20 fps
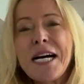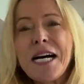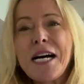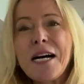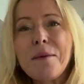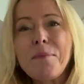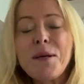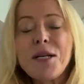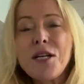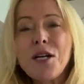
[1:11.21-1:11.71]

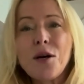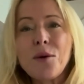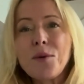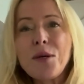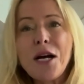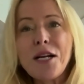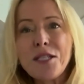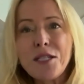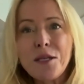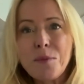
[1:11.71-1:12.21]
But no,
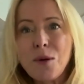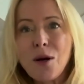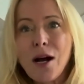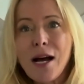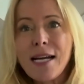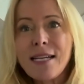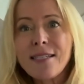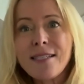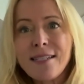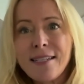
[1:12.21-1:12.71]
not
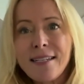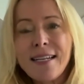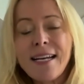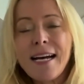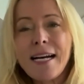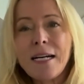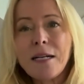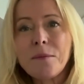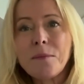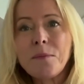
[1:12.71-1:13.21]
surprised,
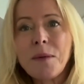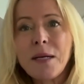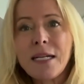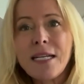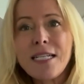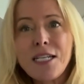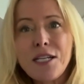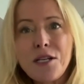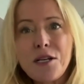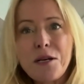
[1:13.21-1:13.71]
but
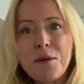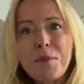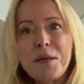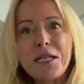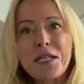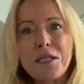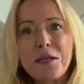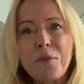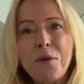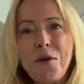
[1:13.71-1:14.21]
continue to be
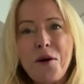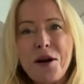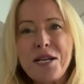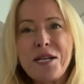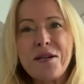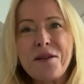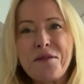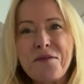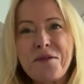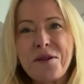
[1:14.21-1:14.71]

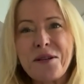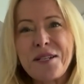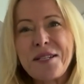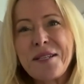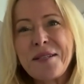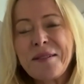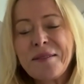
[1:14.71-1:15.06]
disappointed, of course.